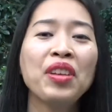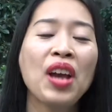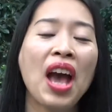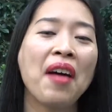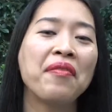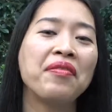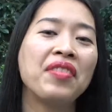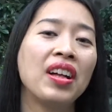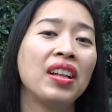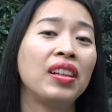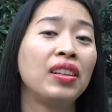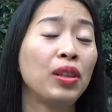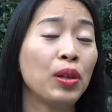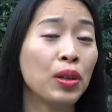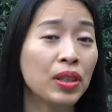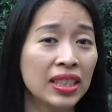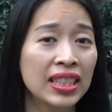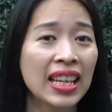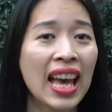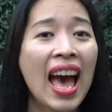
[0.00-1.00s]
ever
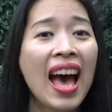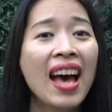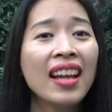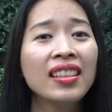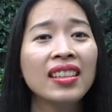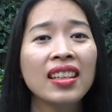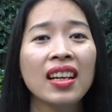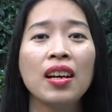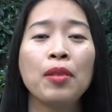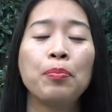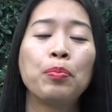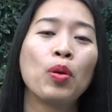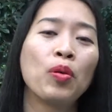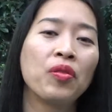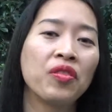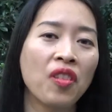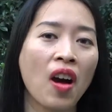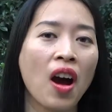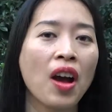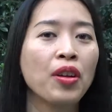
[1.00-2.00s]
looked at a
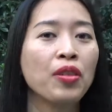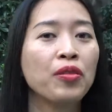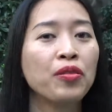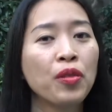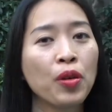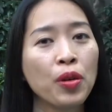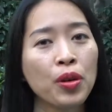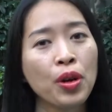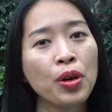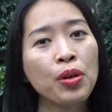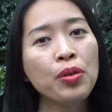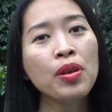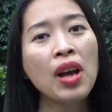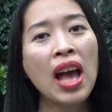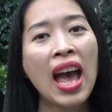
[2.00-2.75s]
profile photo